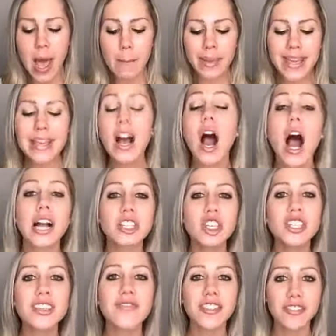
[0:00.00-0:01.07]
Being
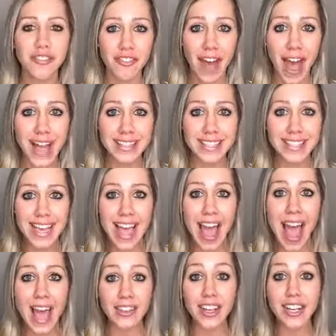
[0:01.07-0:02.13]
conscious of the fats
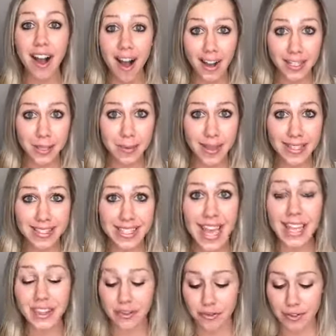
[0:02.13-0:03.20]
and the condiments
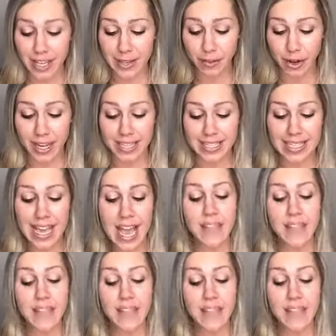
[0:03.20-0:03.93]
and the flavorings